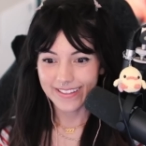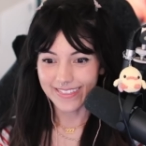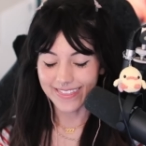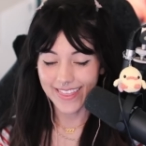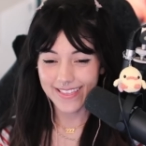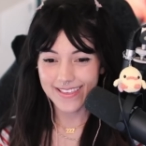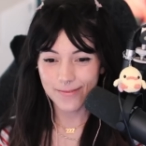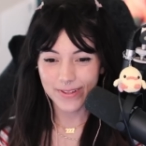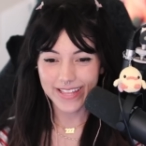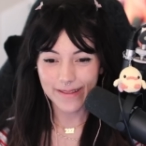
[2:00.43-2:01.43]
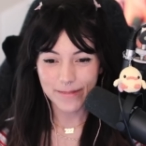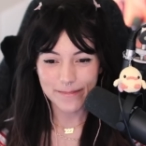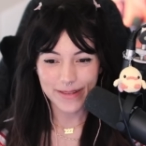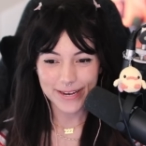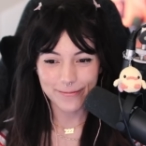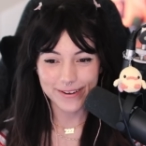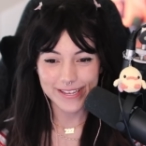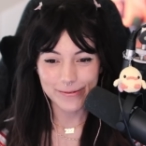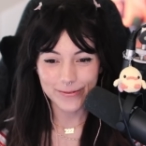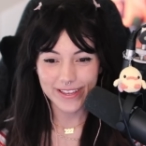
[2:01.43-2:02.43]
This is what they meant by
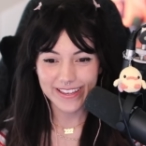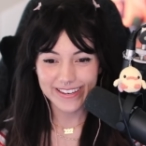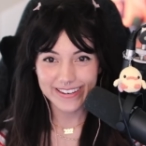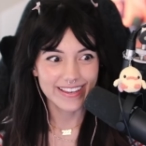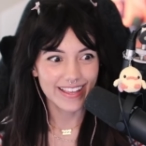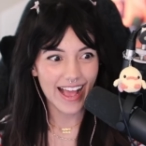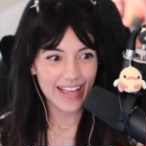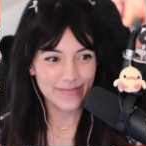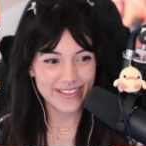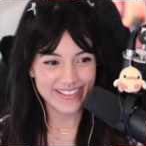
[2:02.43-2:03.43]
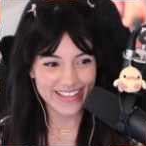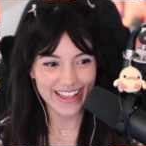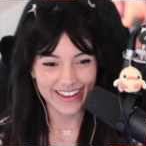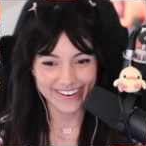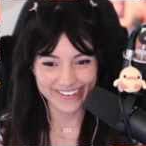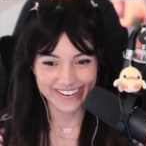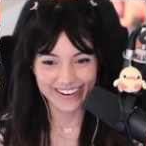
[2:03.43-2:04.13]
reunion? I'm scared.